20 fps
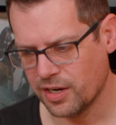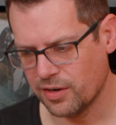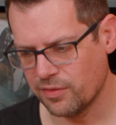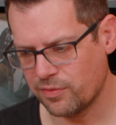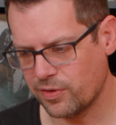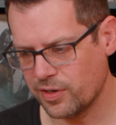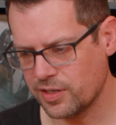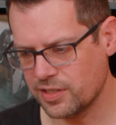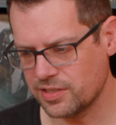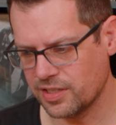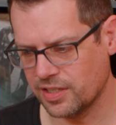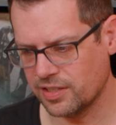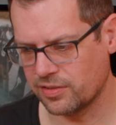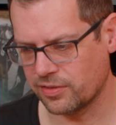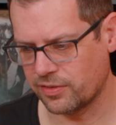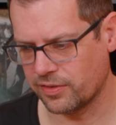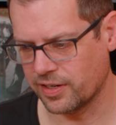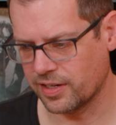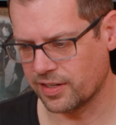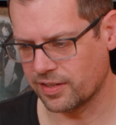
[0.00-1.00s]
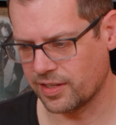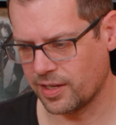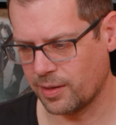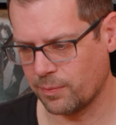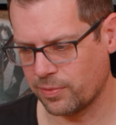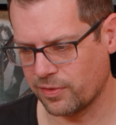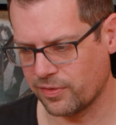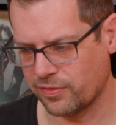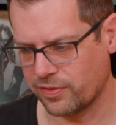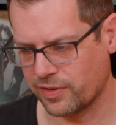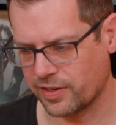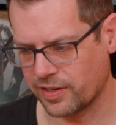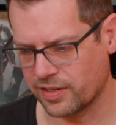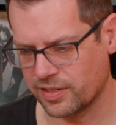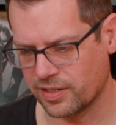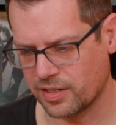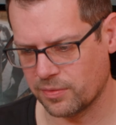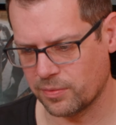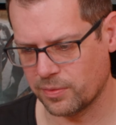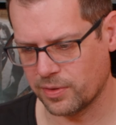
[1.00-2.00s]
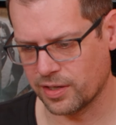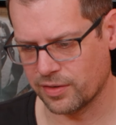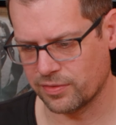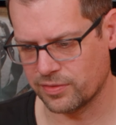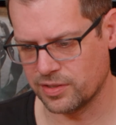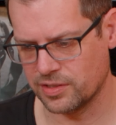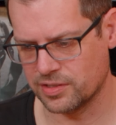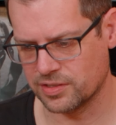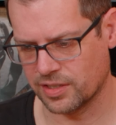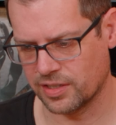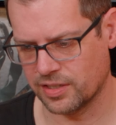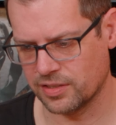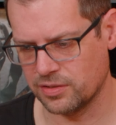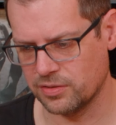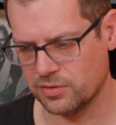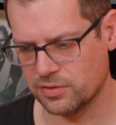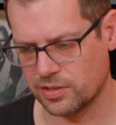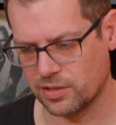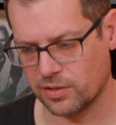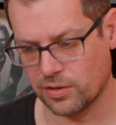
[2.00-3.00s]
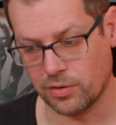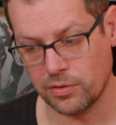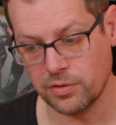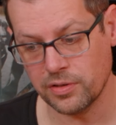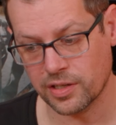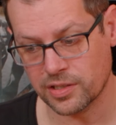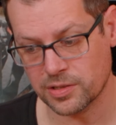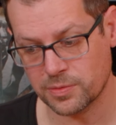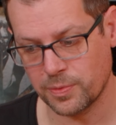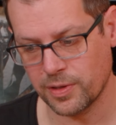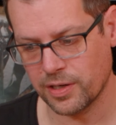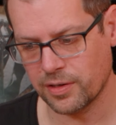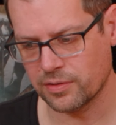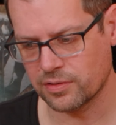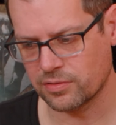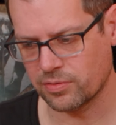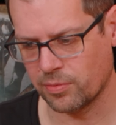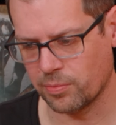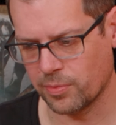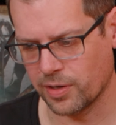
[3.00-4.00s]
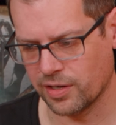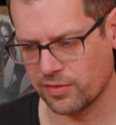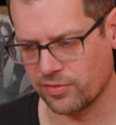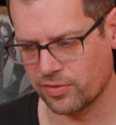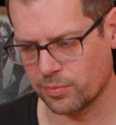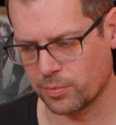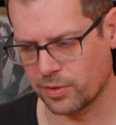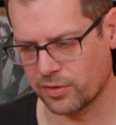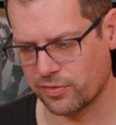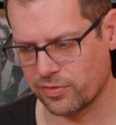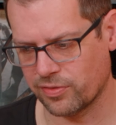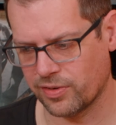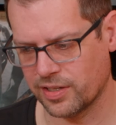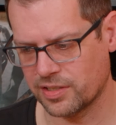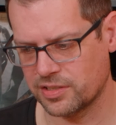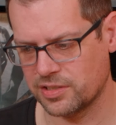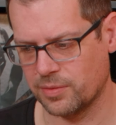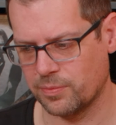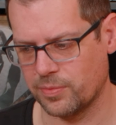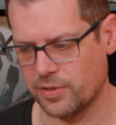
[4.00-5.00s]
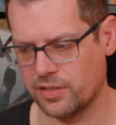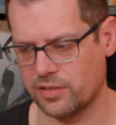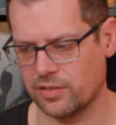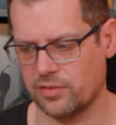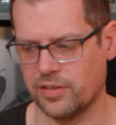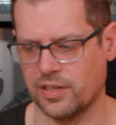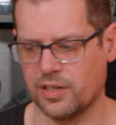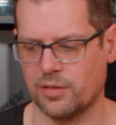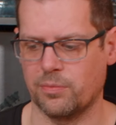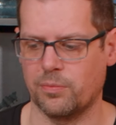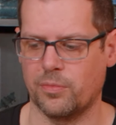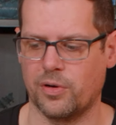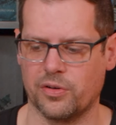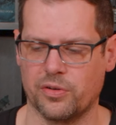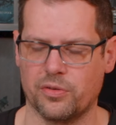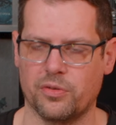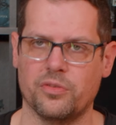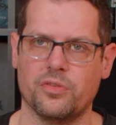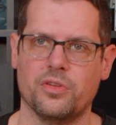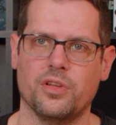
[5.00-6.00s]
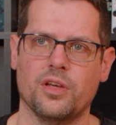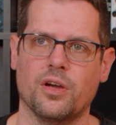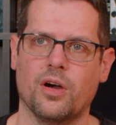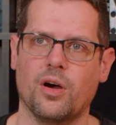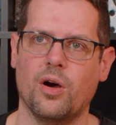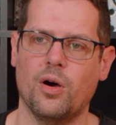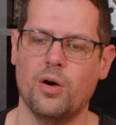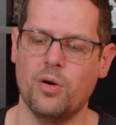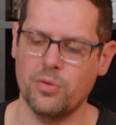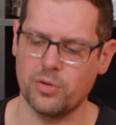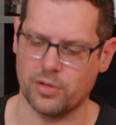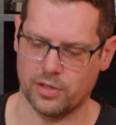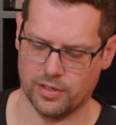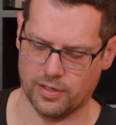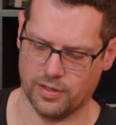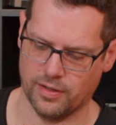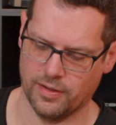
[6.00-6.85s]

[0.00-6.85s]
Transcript: for this integrated amplifier that we have designed using all the experience we made from our flagship integrated model, the Odin.